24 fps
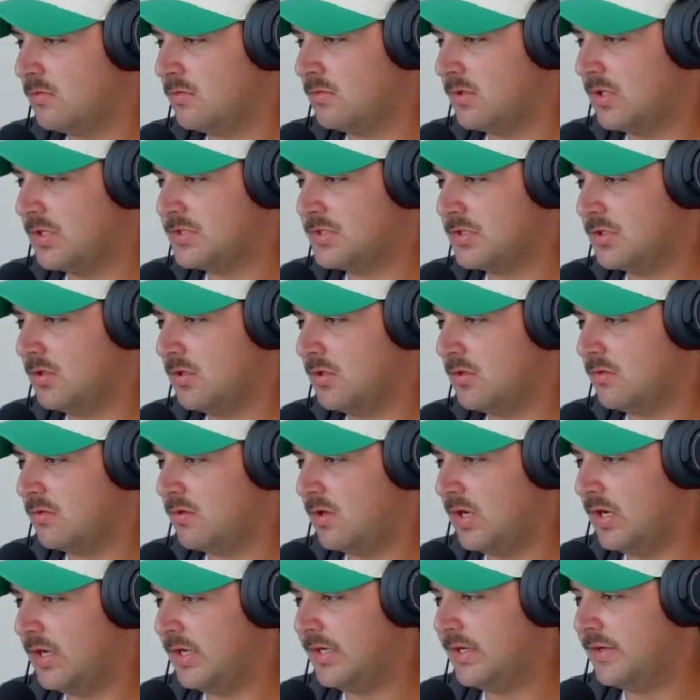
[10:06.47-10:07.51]
That's a good
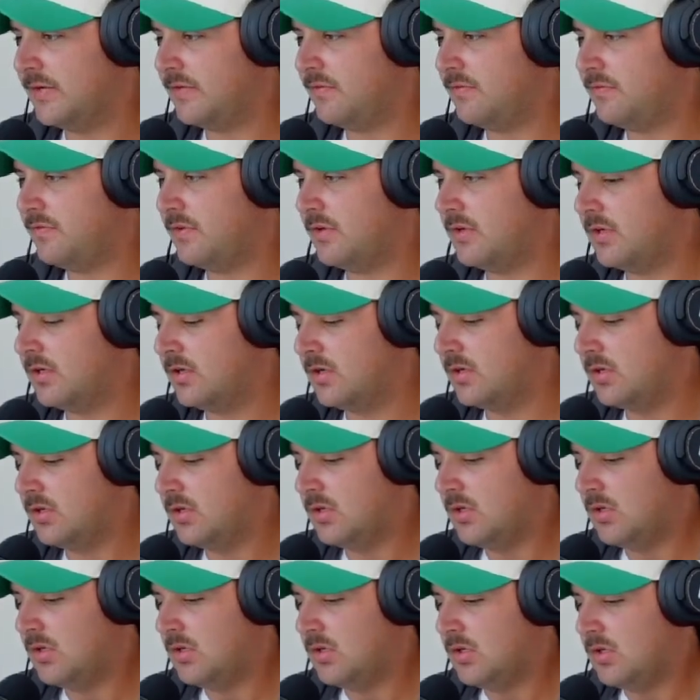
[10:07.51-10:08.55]
array of
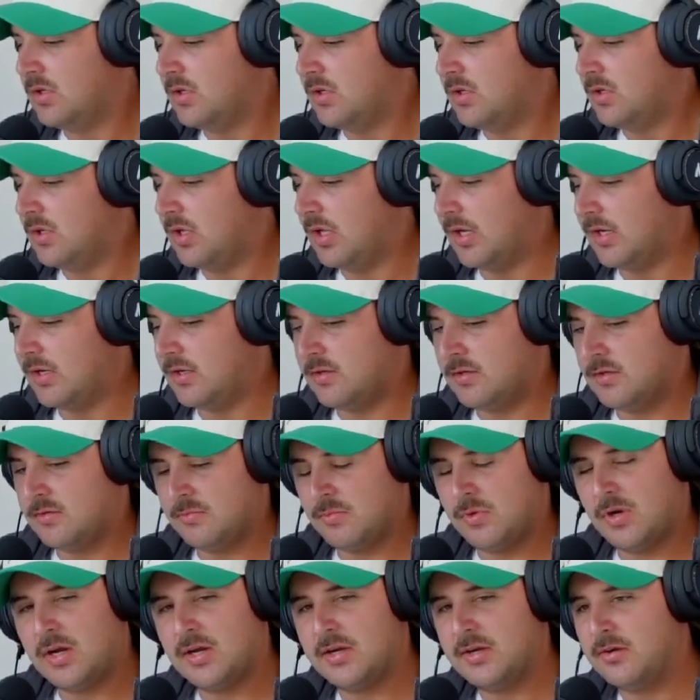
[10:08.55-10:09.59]
like
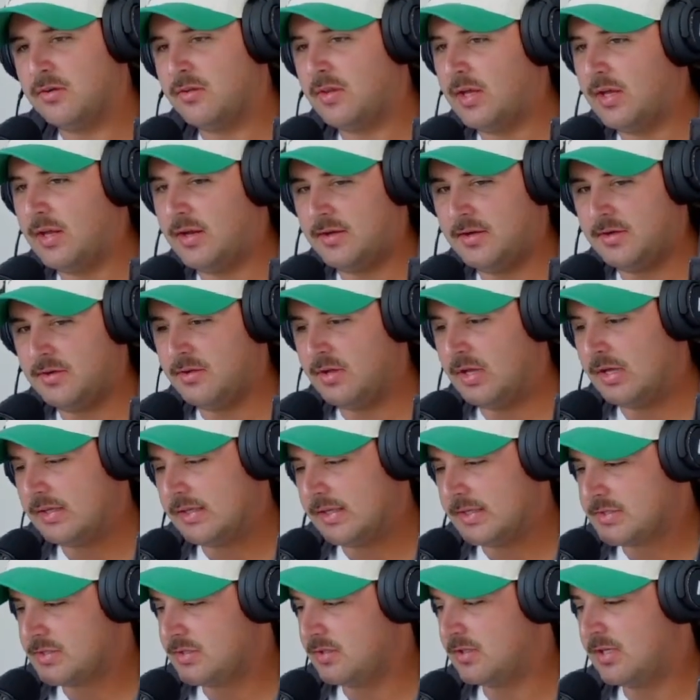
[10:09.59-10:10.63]
when I hear that, I hear like
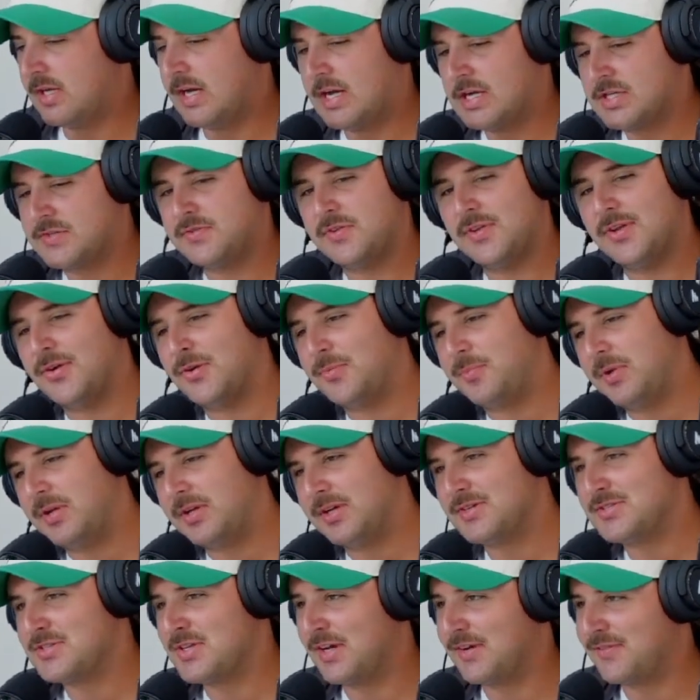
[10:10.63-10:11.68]
that's good cash flow
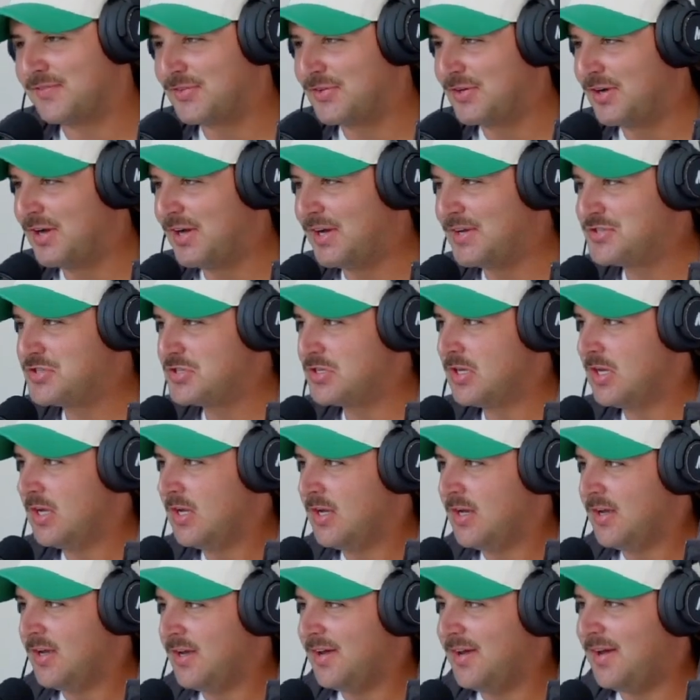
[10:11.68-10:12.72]
because like for us,
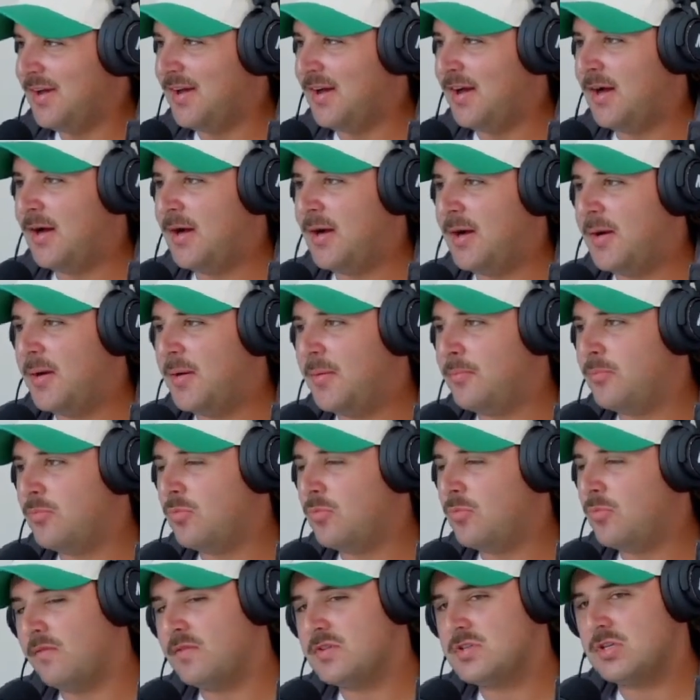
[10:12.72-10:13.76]

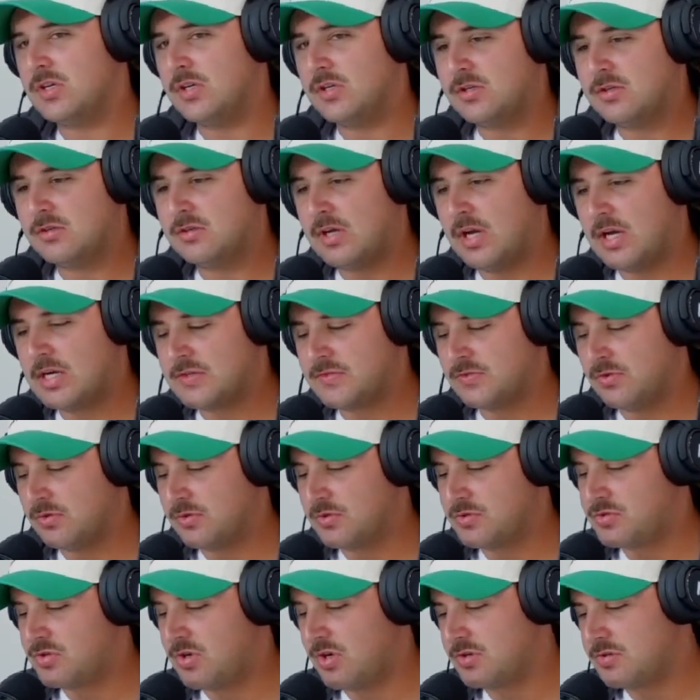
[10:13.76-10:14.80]
obviously cash flow in
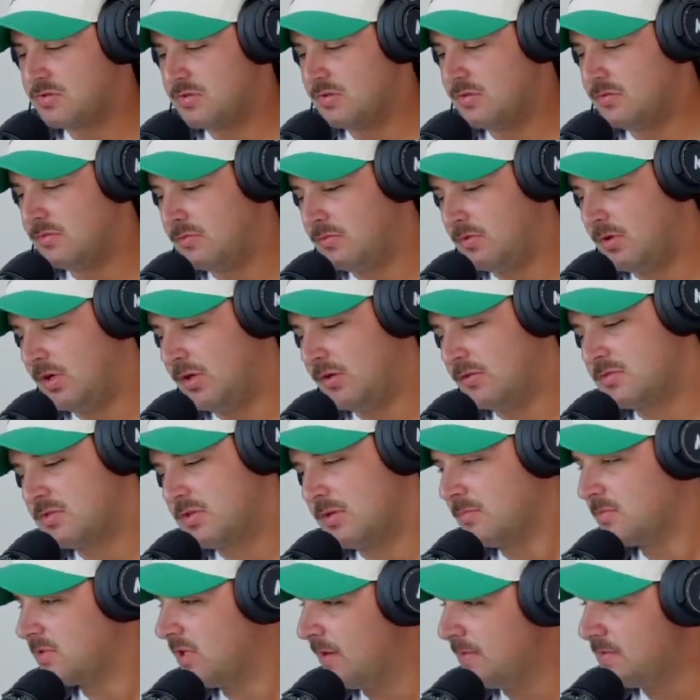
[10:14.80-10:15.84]
construction,
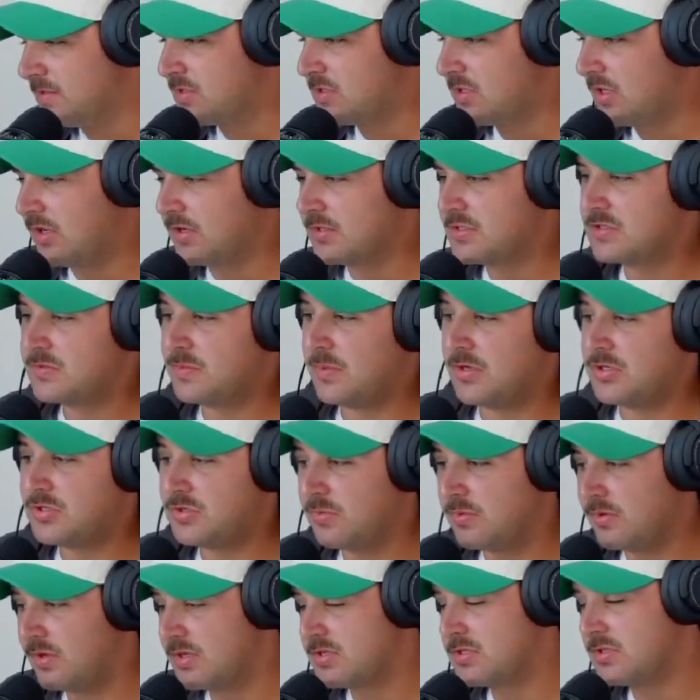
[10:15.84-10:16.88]
sometimes sucks,
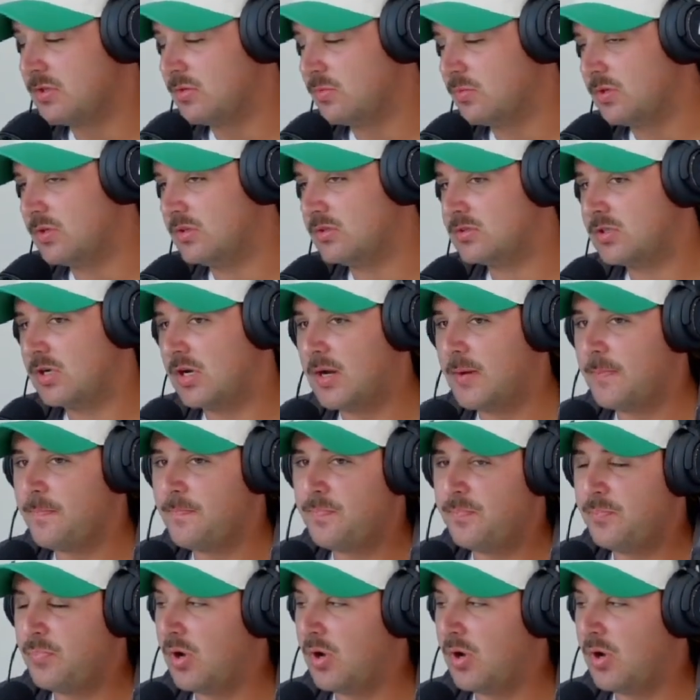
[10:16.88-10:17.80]
especially with us in the wintertime.